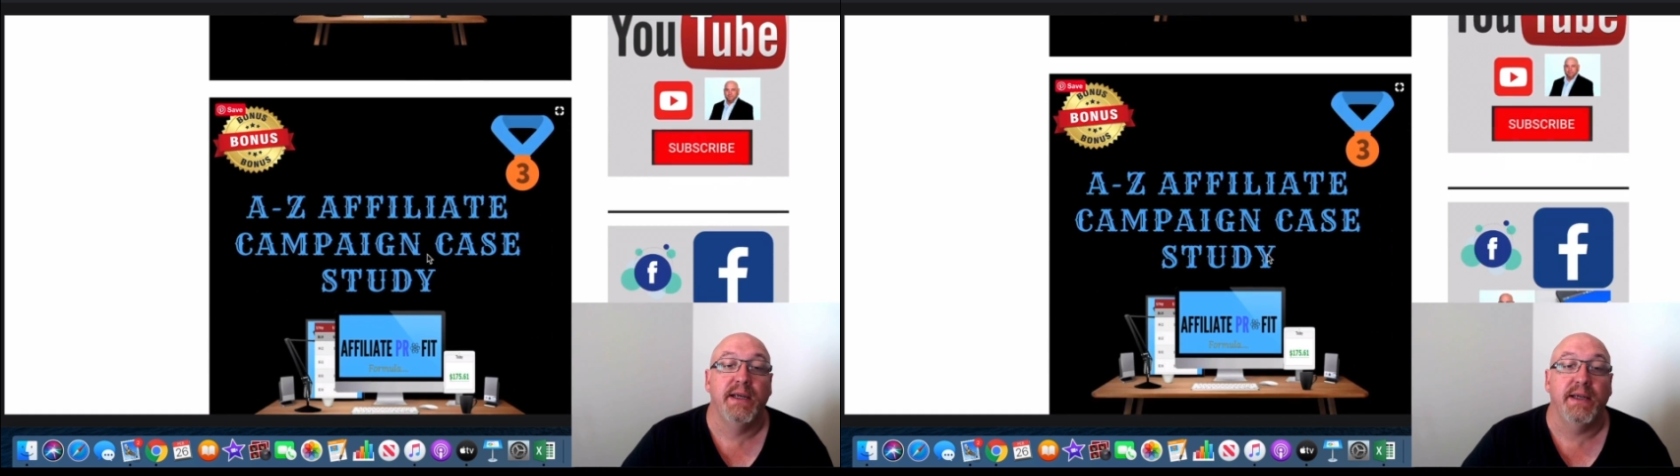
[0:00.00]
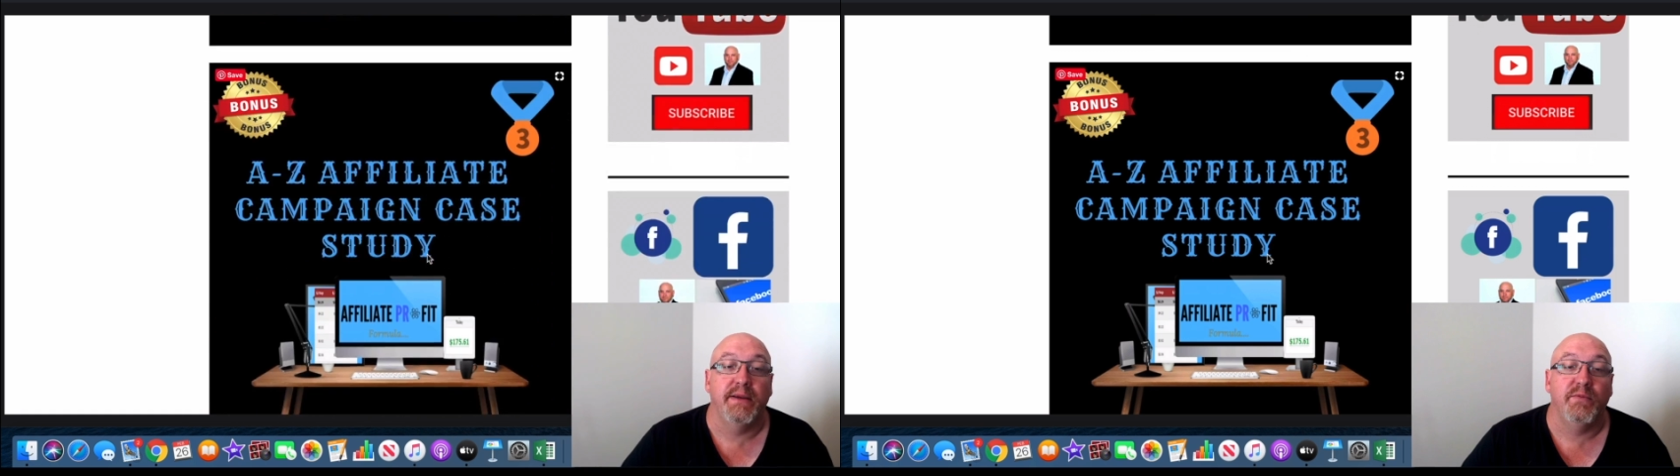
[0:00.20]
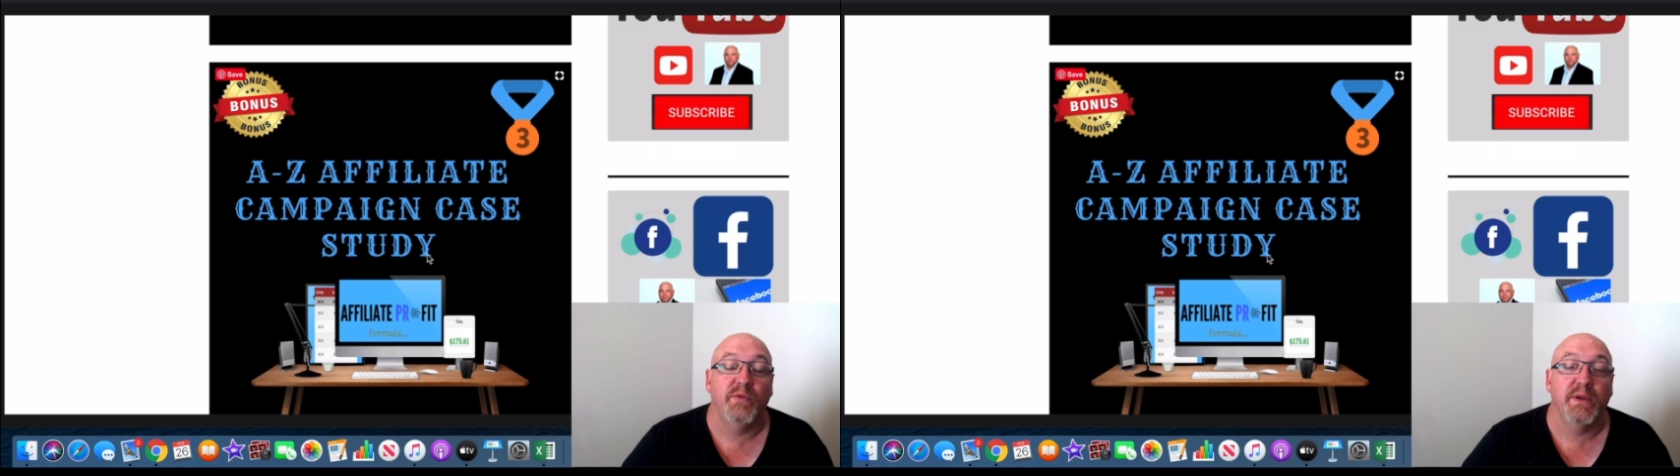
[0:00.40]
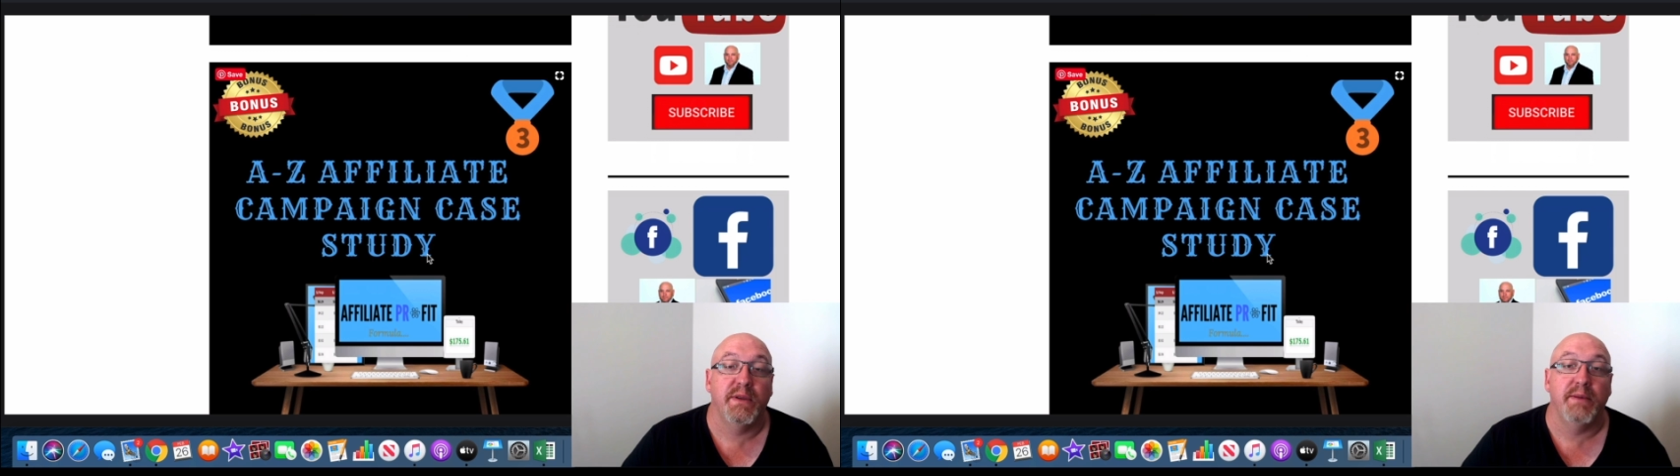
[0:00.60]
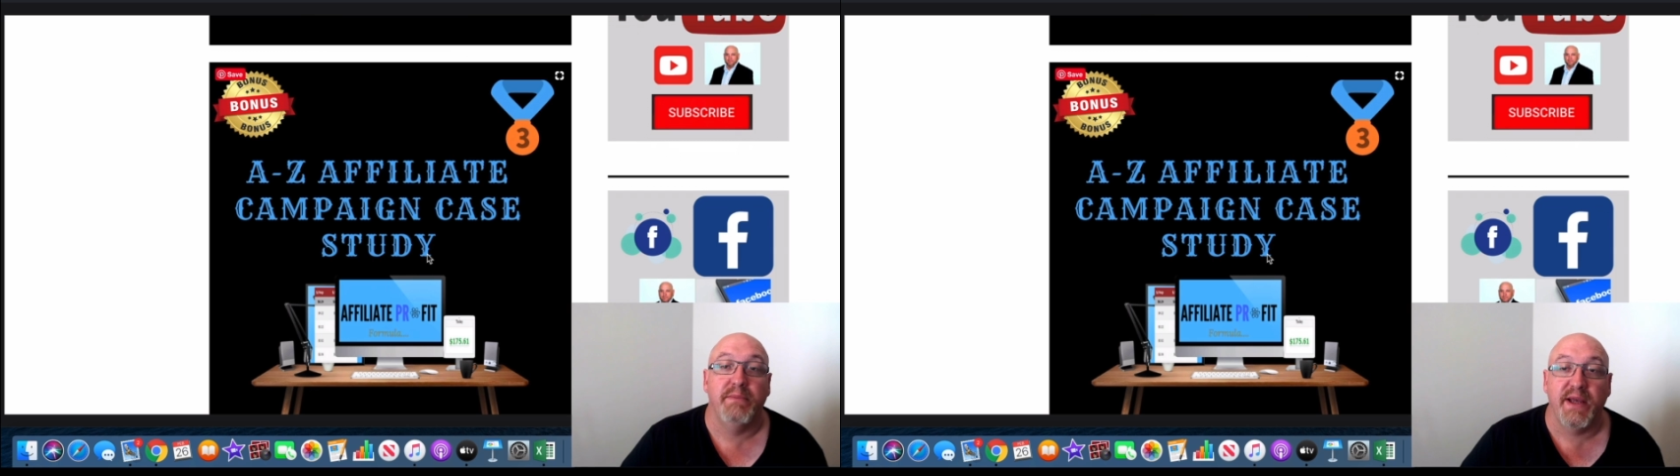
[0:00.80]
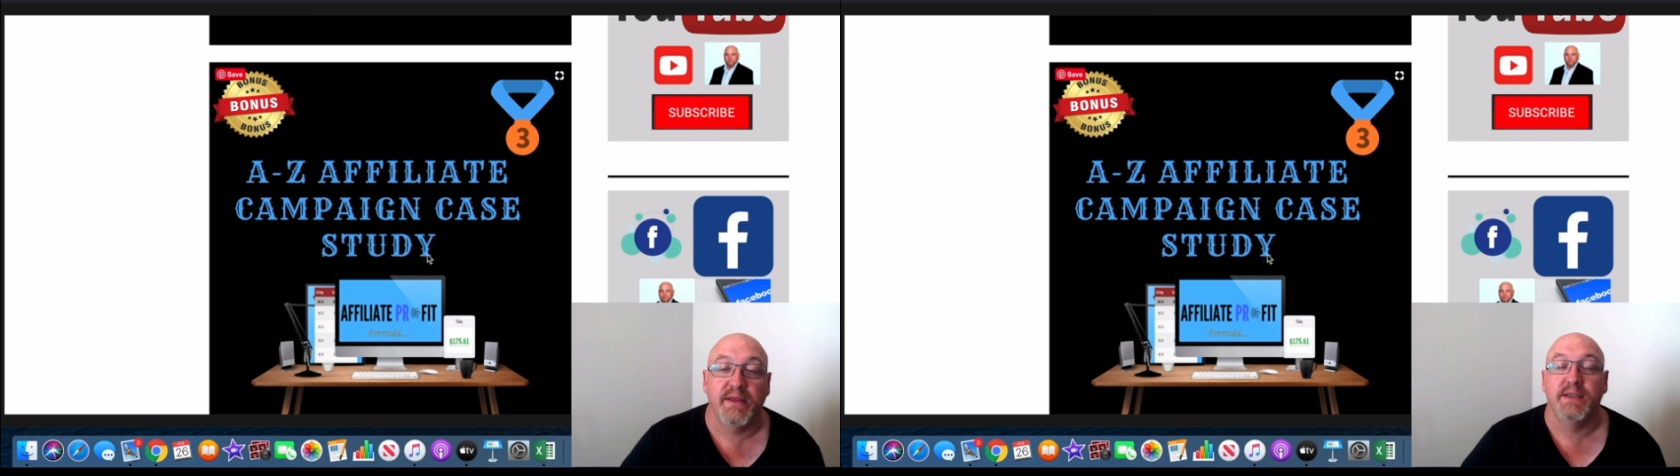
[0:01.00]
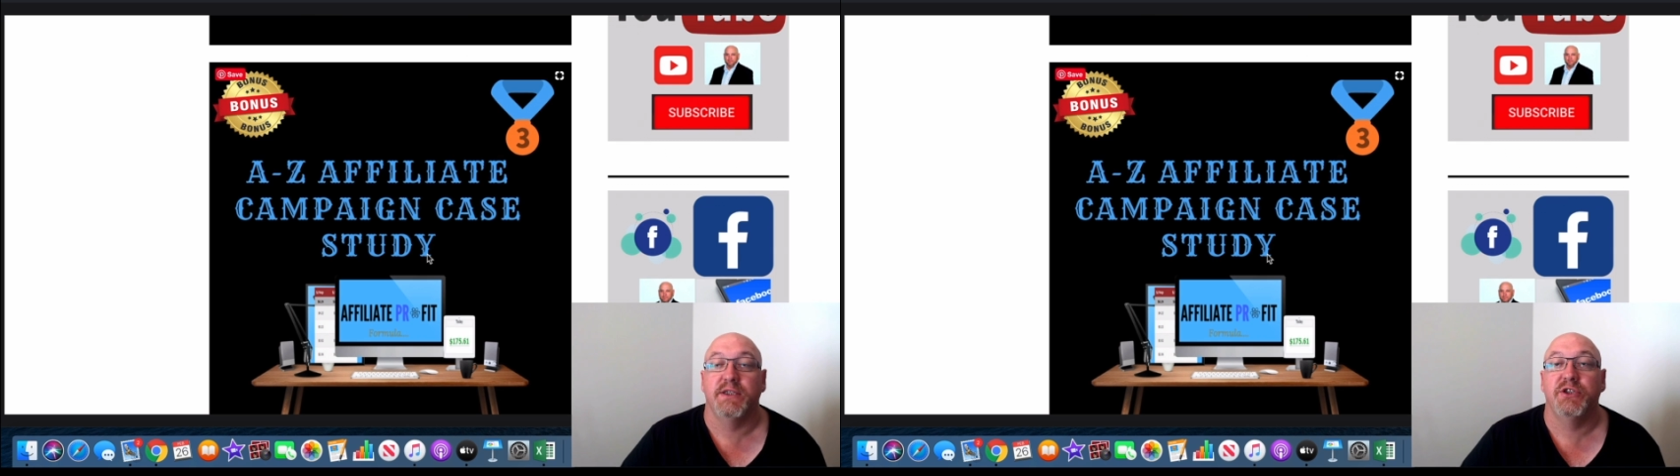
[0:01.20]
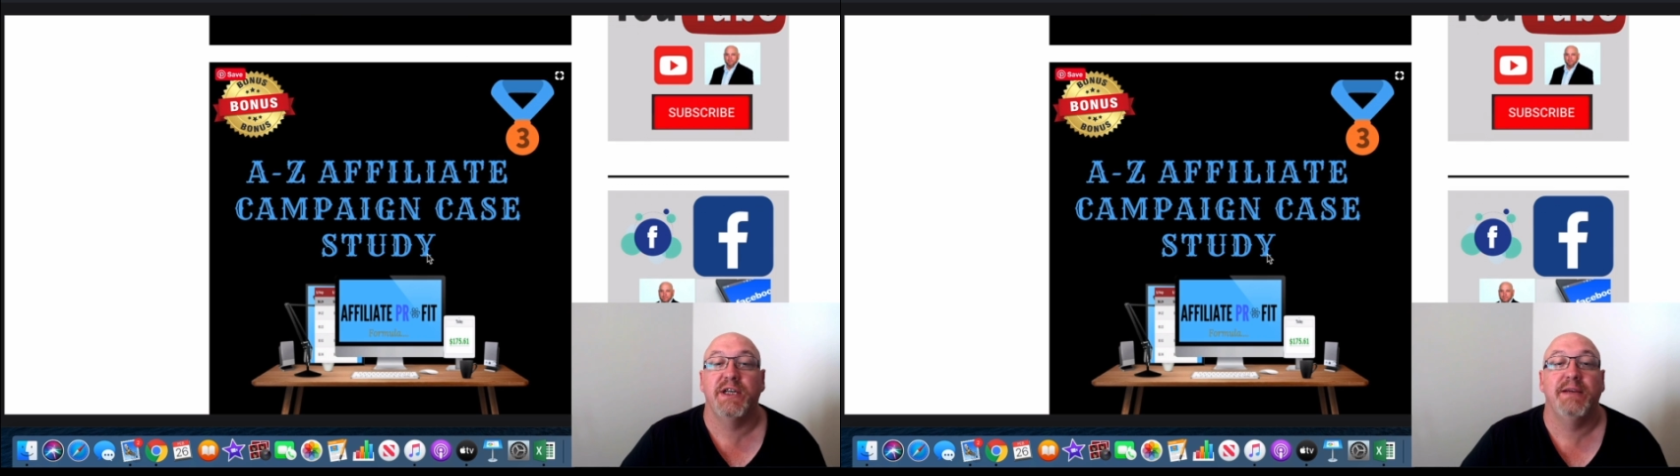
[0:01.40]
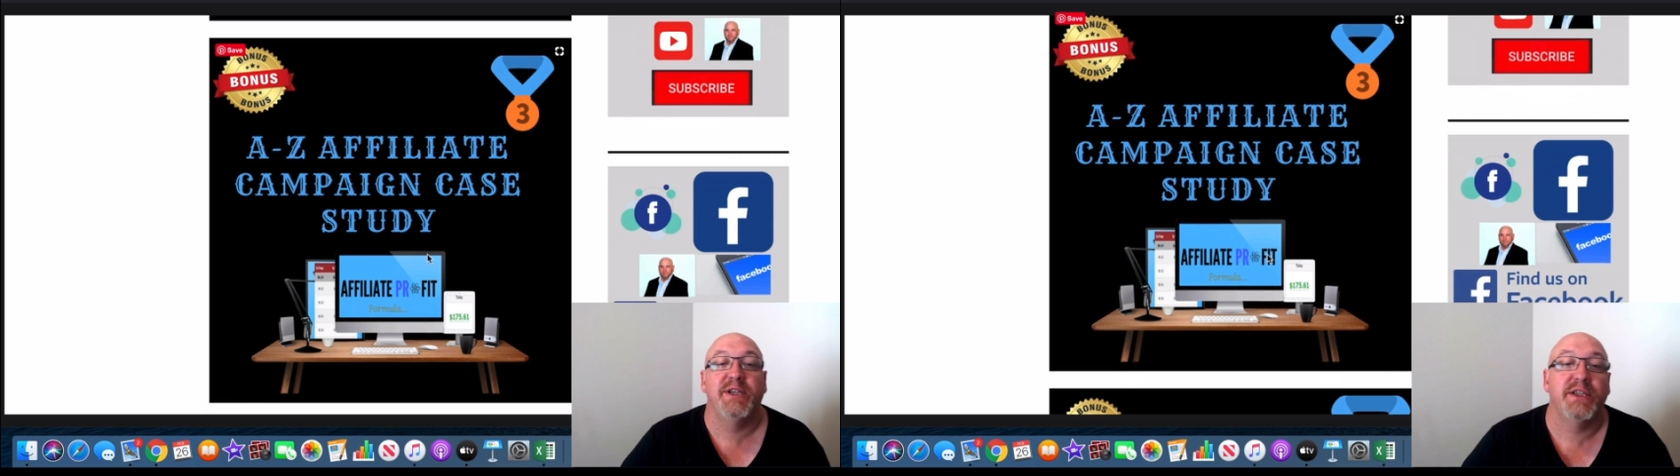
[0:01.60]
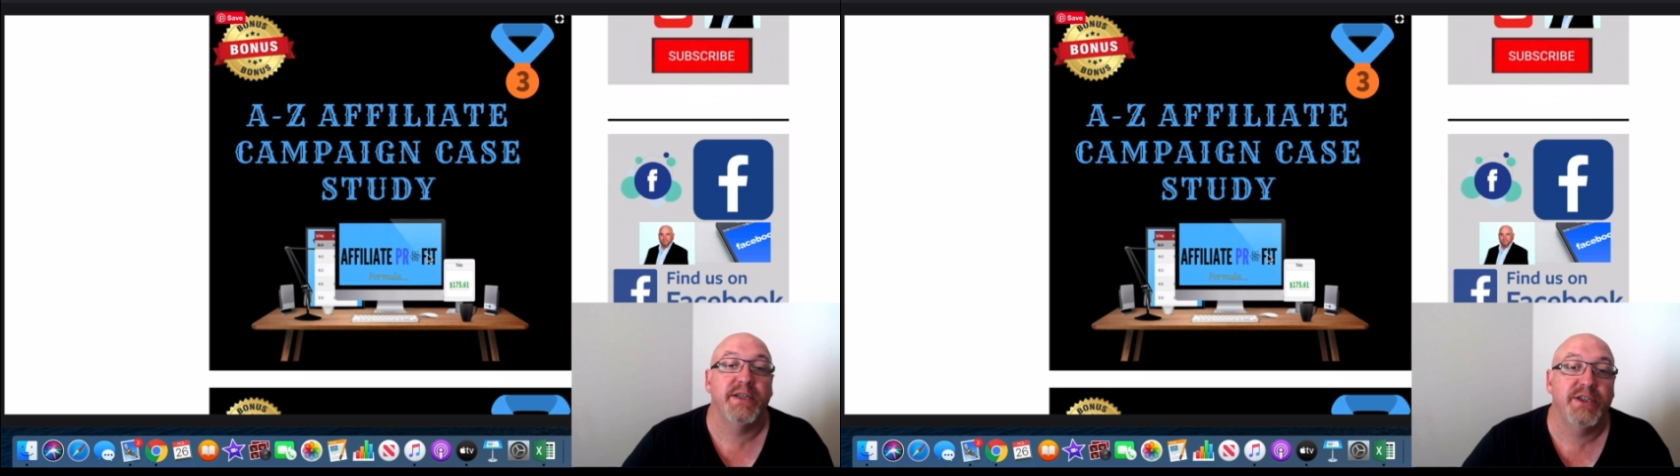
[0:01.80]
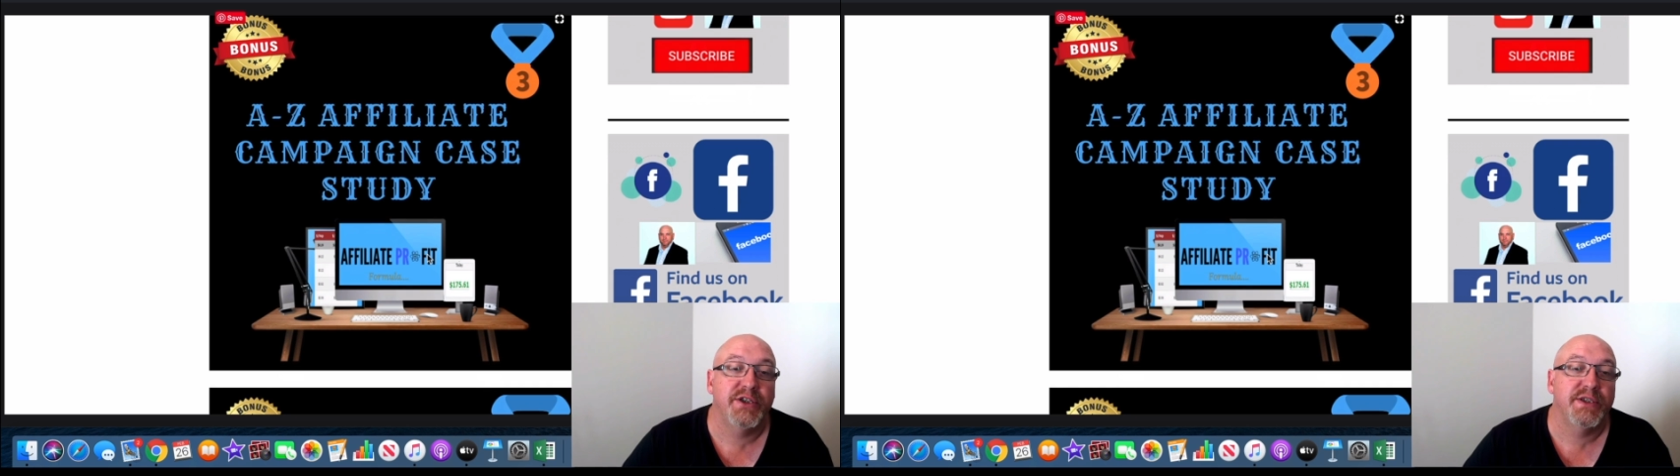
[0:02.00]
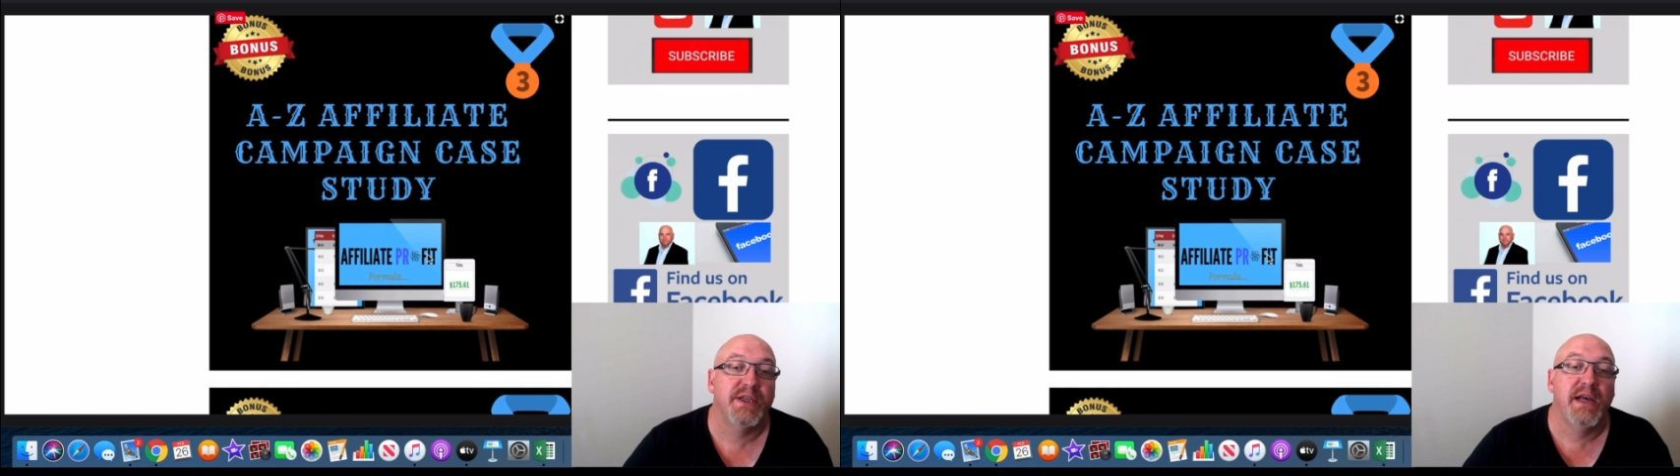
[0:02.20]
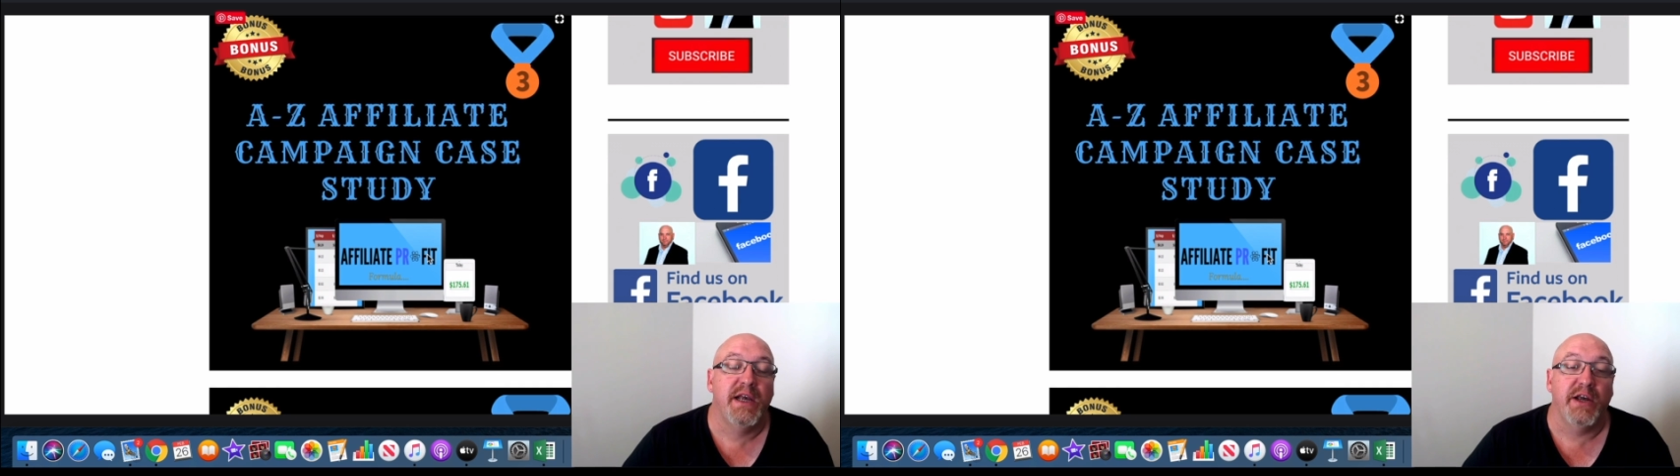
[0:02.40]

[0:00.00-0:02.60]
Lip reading: in with the methods that Jamie teaches.